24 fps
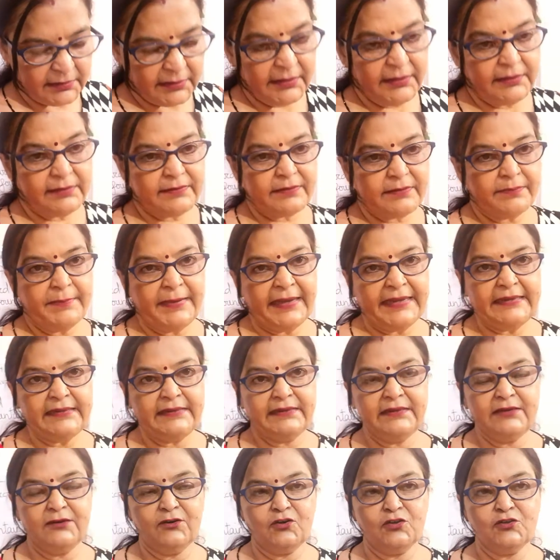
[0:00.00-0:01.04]
it's
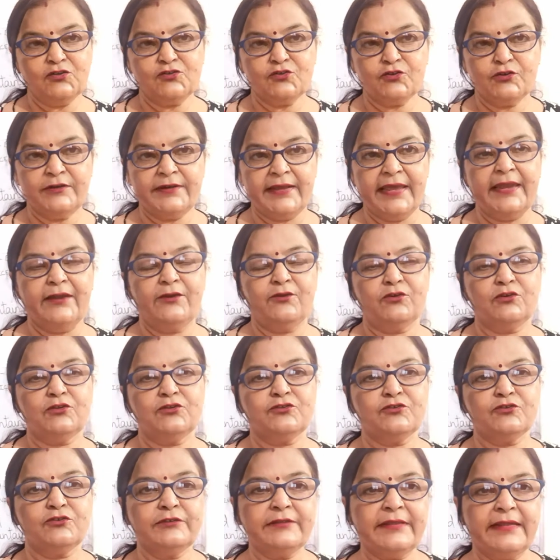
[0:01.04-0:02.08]
mighty also dead
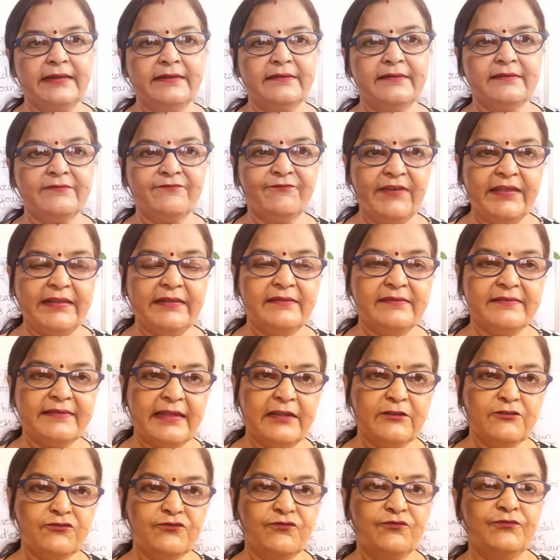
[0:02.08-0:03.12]
also that's when
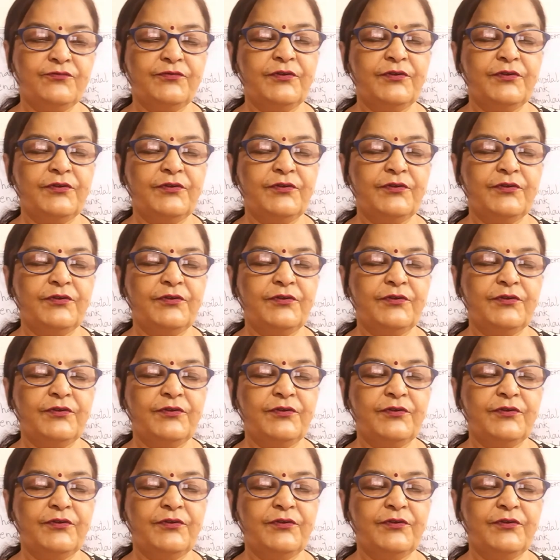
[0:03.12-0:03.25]
such